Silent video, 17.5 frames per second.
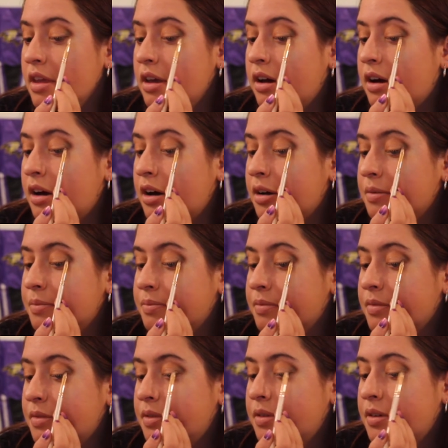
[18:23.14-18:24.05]

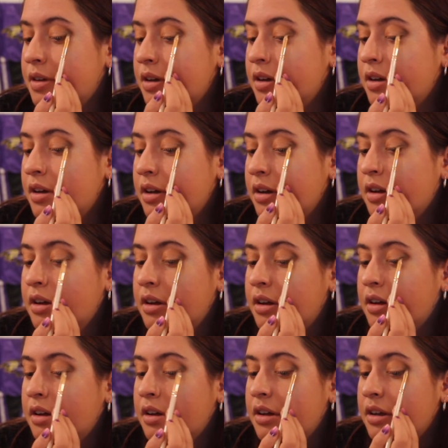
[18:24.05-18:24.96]

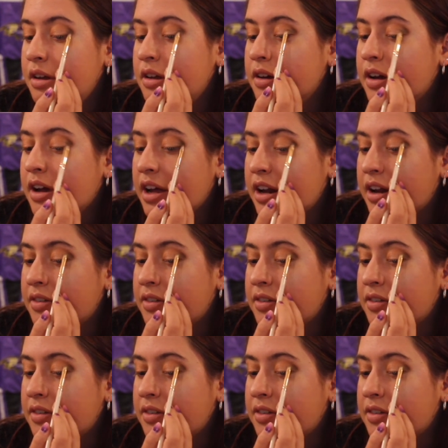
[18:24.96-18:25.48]
You kind